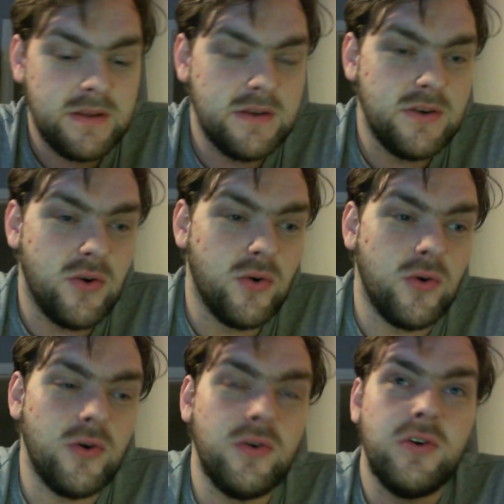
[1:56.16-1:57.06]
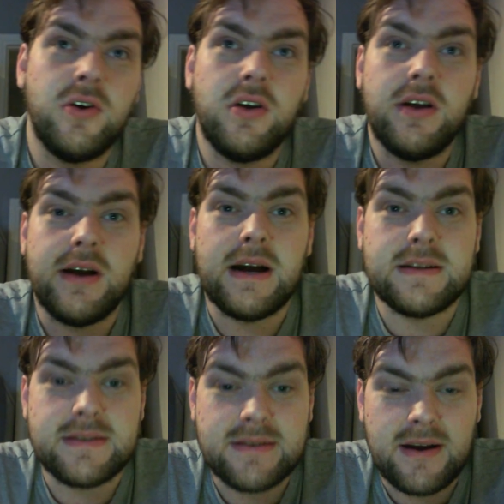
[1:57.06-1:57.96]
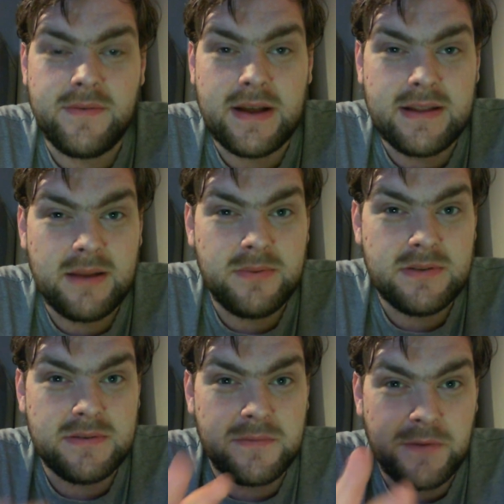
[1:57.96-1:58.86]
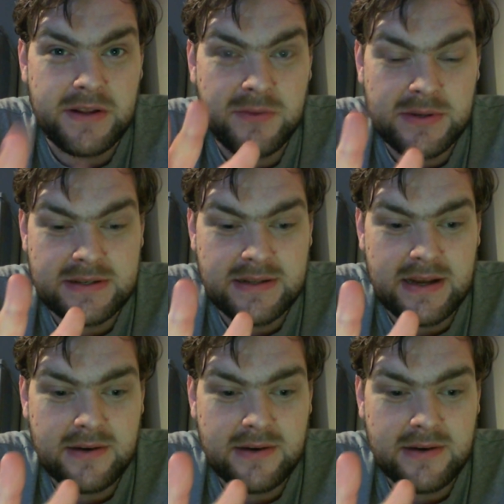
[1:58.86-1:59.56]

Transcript: Or, as I've had happen to 3 twists now,